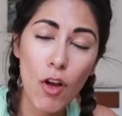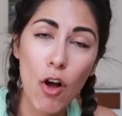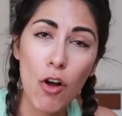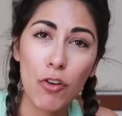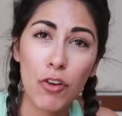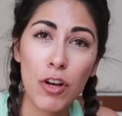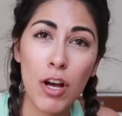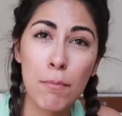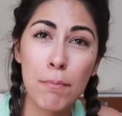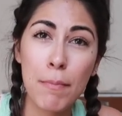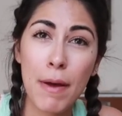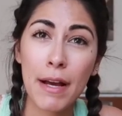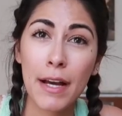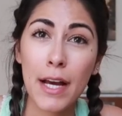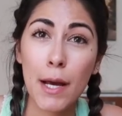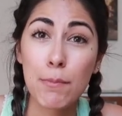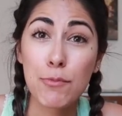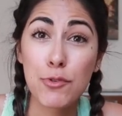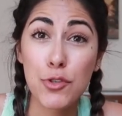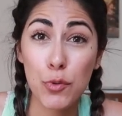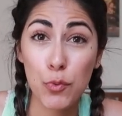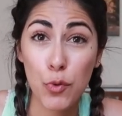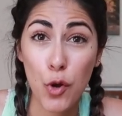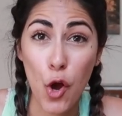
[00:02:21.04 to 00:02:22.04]
I'll come back
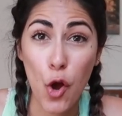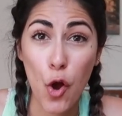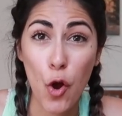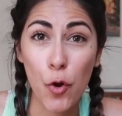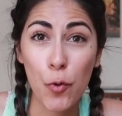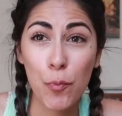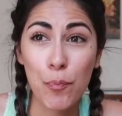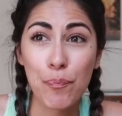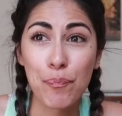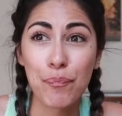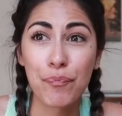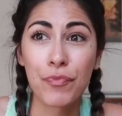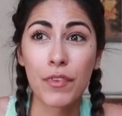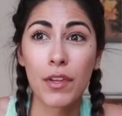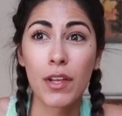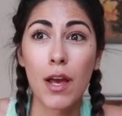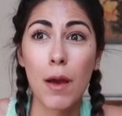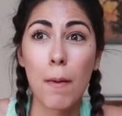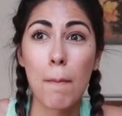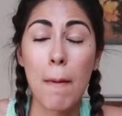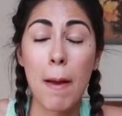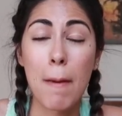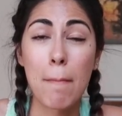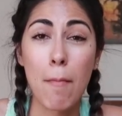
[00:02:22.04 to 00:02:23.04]
up to Rome.
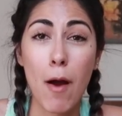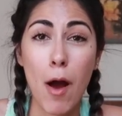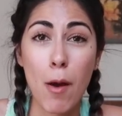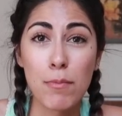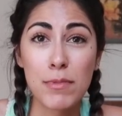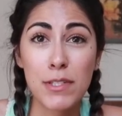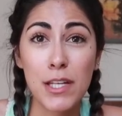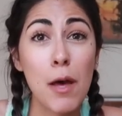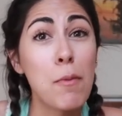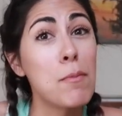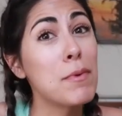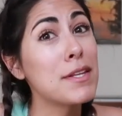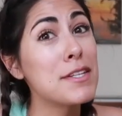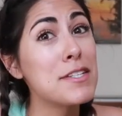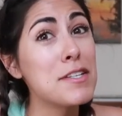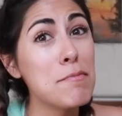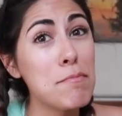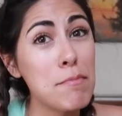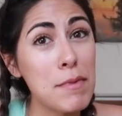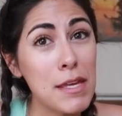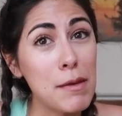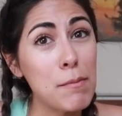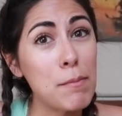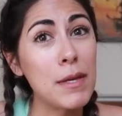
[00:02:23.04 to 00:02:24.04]
My mom's coming
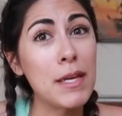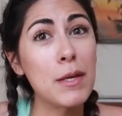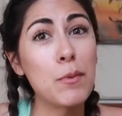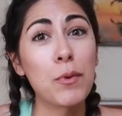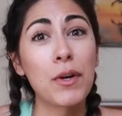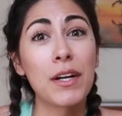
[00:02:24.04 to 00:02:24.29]
to meet me.